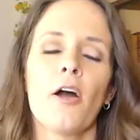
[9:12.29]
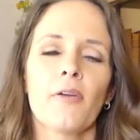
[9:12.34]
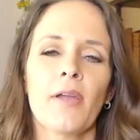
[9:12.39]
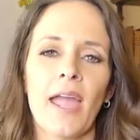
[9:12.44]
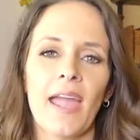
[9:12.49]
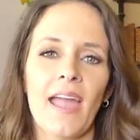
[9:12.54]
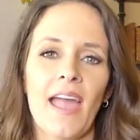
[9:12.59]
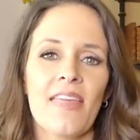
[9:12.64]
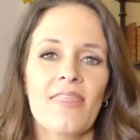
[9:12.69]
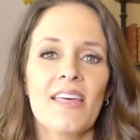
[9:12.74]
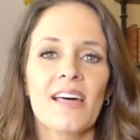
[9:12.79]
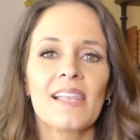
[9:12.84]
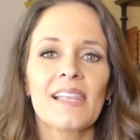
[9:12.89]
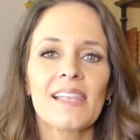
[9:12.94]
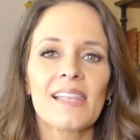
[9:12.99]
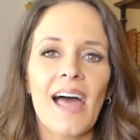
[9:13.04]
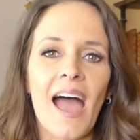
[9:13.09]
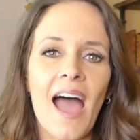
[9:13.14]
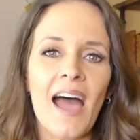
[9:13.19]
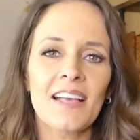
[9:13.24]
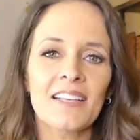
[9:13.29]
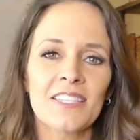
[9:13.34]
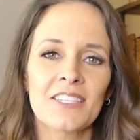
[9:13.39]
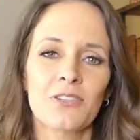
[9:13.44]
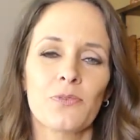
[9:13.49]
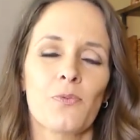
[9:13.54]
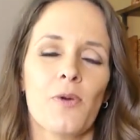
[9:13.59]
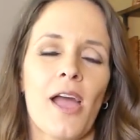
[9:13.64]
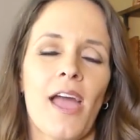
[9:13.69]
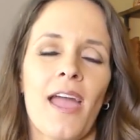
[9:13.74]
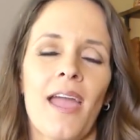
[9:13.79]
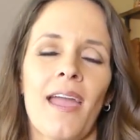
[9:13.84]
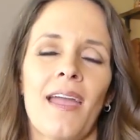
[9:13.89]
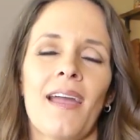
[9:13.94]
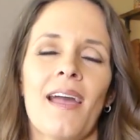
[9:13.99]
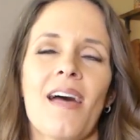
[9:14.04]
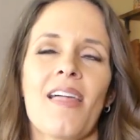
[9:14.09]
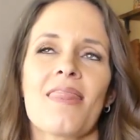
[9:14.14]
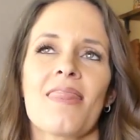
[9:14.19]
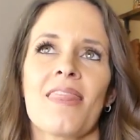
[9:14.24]
Okay. And the last
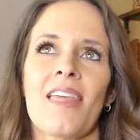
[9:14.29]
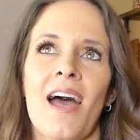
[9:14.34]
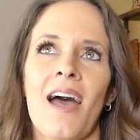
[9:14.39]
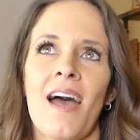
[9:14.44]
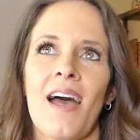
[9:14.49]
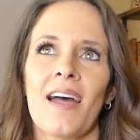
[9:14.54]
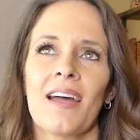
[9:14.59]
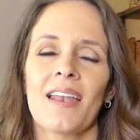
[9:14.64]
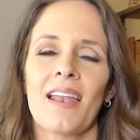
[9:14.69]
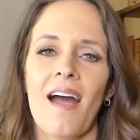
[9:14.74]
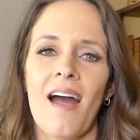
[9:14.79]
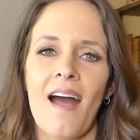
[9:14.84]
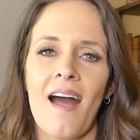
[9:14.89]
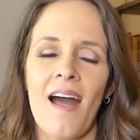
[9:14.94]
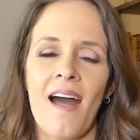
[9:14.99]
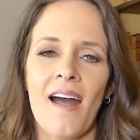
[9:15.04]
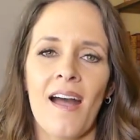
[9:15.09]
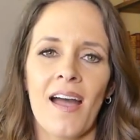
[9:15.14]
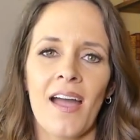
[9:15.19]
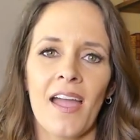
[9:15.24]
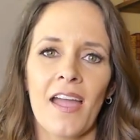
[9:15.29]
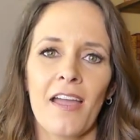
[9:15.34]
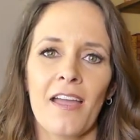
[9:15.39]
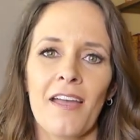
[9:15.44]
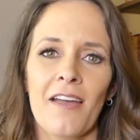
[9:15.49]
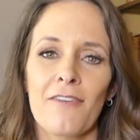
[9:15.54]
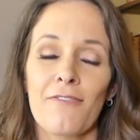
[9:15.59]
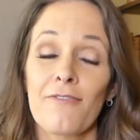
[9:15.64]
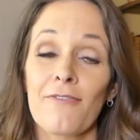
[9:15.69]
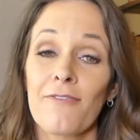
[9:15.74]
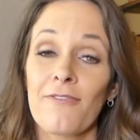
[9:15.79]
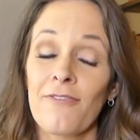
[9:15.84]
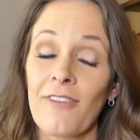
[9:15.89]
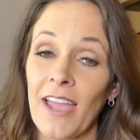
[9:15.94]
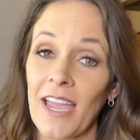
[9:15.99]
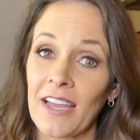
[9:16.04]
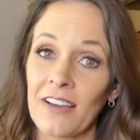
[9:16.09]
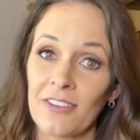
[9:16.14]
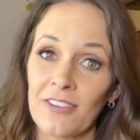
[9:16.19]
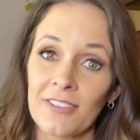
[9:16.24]
way that I have
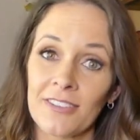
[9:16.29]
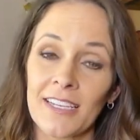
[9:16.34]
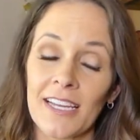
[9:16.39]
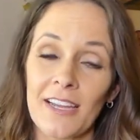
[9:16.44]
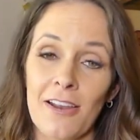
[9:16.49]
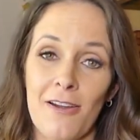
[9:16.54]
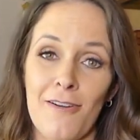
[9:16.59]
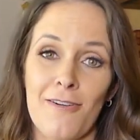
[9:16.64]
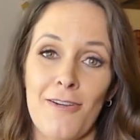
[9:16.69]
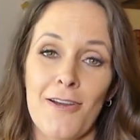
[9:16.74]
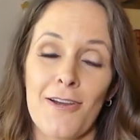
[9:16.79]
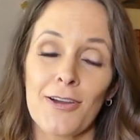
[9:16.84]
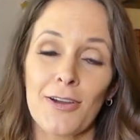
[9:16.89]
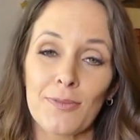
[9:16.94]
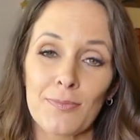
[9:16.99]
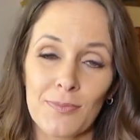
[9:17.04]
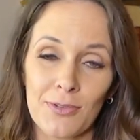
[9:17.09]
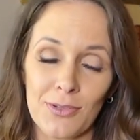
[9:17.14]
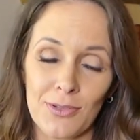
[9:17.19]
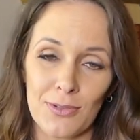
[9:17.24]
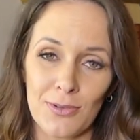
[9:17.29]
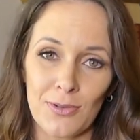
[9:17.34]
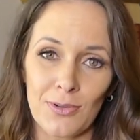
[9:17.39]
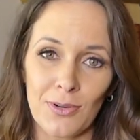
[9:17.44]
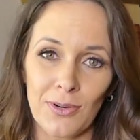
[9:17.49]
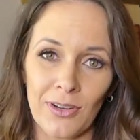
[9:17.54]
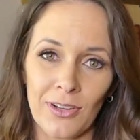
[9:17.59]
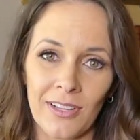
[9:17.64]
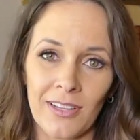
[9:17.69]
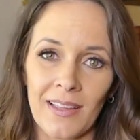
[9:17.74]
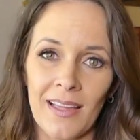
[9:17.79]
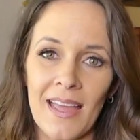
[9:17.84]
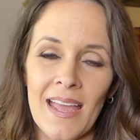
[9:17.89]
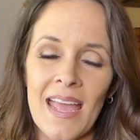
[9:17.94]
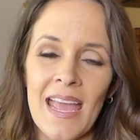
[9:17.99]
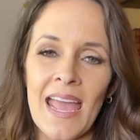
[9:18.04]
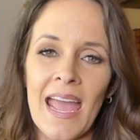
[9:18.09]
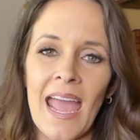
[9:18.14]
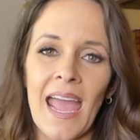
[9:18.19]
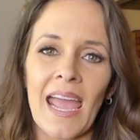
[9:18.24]
failed in our homeschool
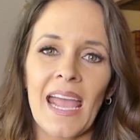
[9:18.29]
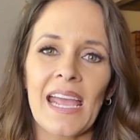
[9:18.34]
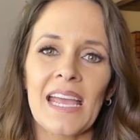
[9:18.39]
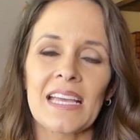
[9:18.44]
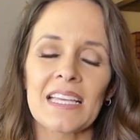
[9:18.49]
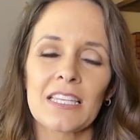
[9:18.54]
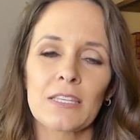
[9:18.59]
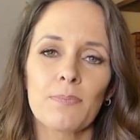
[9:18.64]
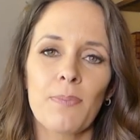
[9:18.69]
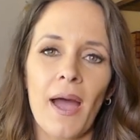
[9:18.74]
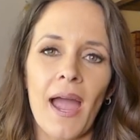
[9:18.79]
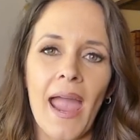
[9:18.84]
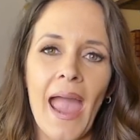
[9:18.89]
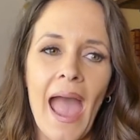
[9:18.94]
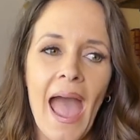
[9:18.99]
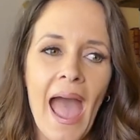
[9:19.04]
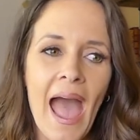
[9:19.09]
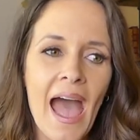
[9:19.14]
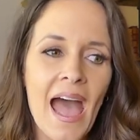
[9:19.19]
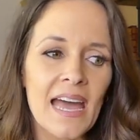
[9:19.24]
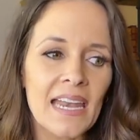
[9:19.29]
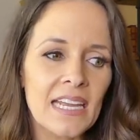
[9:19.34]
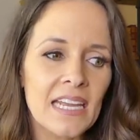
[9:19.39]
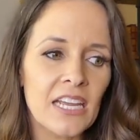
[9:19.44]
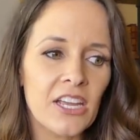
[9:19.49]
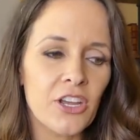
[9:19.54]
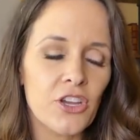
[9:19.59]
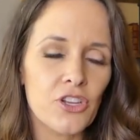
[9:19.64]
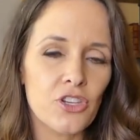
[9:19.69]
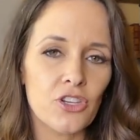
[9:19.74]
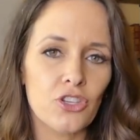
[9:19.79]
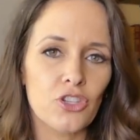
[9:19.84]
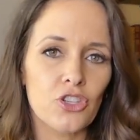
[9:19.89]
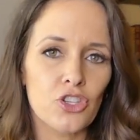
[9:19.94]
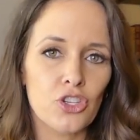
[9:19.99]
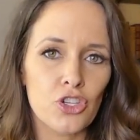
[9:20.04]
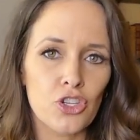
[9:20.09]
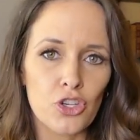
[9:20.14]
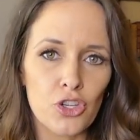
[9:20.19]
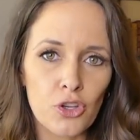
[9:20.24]
is by adding
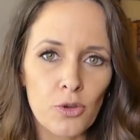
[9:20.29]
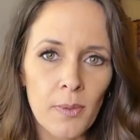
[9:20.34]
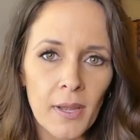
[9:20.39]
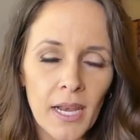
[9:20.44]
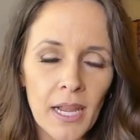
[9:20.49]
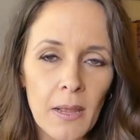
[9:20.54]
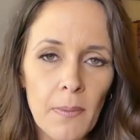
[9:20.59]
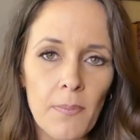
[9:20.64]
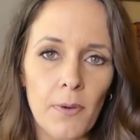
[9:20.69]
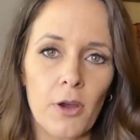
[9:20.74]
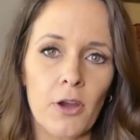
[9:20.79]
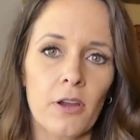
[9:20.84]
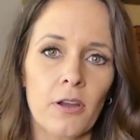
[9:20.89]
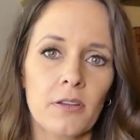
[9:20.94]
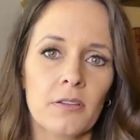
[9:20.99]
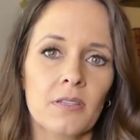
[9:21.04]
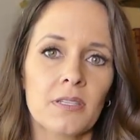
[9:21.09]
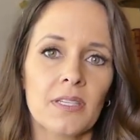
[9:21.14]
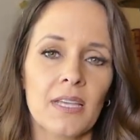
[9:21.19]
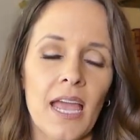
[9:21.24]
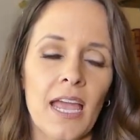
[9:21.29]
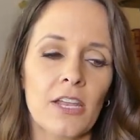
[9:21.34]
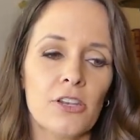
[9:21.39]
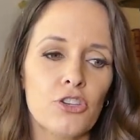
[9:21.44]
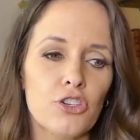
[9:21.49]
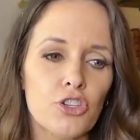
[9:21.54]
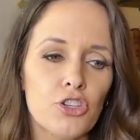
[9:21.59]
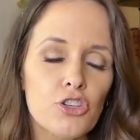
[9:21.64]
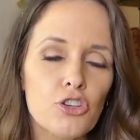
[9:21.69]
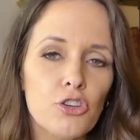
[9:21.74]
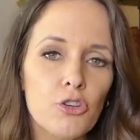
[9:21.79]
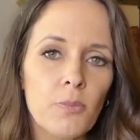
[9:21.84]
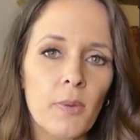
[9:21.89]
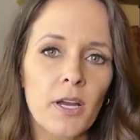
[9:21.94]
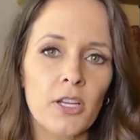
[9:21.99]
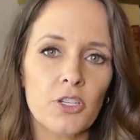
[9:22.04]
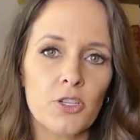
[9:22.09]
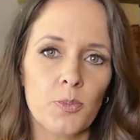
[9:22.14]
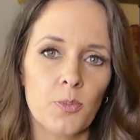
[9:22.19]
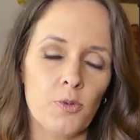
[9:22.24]
too many books and too
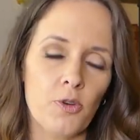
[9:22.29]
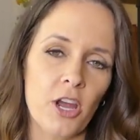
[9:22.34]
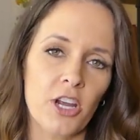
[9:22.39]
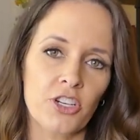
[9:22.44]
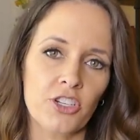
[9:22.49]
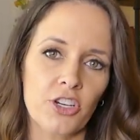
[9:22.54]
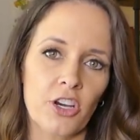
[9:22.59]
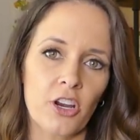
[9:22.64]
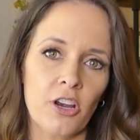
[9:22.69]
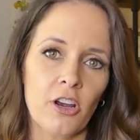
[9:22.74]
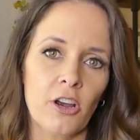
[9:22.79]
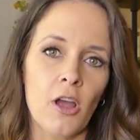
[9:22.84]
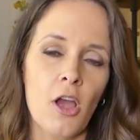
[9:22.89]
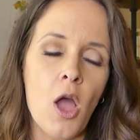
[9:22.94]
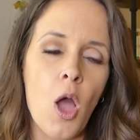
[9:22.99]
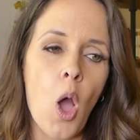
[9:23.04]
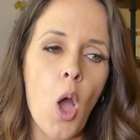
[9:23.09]
much pressure